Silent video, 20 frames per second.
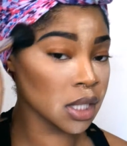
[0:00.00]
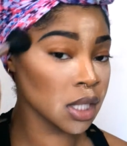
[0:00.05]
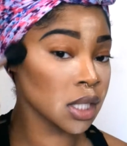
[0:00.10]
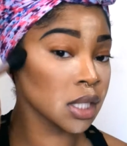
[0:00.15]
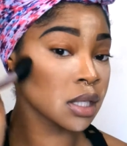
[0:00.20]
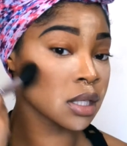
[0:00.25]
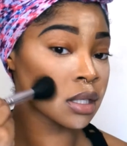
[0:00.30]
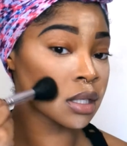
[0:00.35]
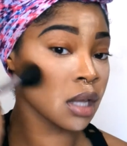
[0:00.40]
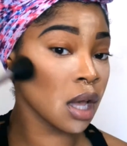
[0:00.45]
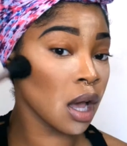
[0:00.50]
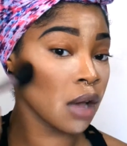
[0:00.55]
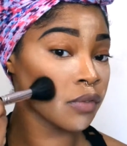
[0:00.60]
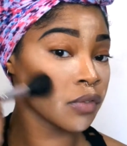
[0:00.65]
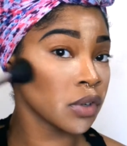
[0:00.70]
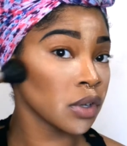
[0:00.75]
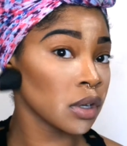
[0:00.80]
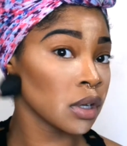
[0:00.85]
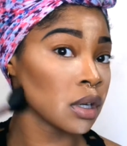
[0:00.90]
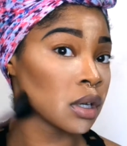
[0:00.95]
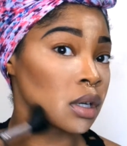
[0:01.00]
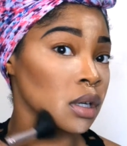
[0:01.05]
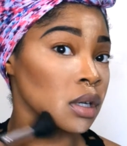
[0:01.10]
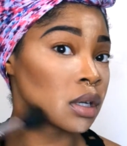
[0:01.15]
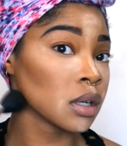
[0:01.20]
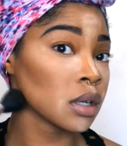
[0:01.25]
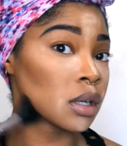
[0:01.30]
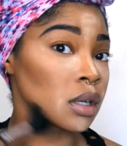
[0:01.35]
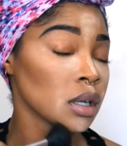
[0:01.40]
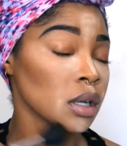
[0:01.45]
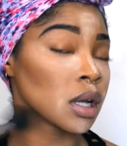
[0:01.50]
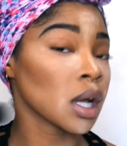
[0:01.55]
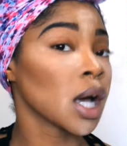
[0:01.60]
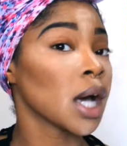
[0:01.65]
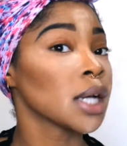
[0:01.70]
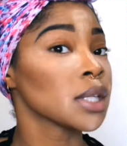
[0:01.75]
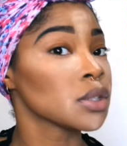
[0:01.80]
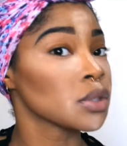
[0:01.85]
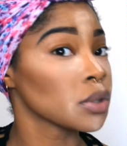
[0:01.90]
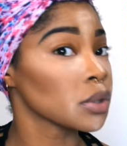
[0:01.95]
is a softer
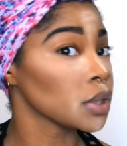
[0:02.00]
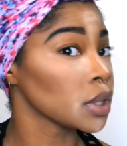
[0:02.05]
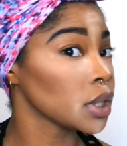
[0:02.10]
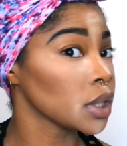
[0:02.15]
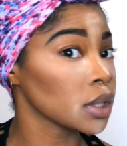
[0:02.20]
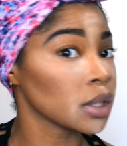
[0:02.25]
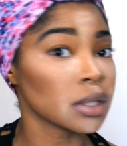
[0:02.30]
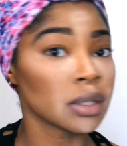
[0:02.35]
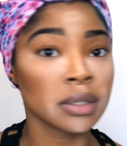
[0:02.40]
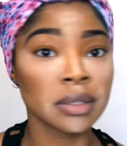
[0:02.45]
contour look.